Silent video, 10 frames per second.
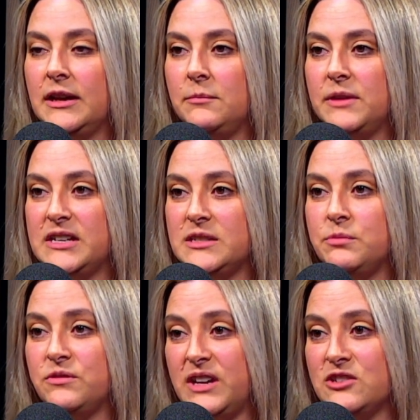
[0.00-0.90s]
Getting
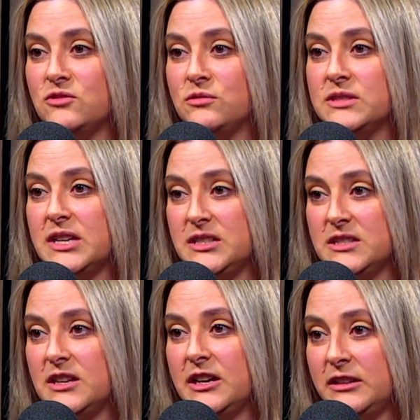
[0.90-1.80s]
professionals into
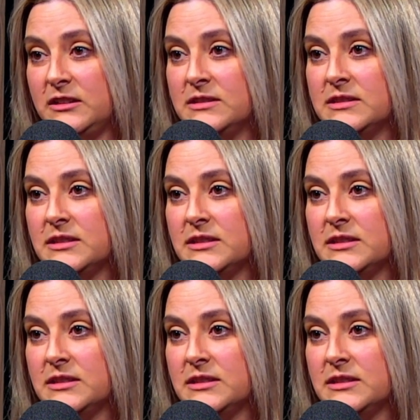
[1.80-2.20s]
the Highlands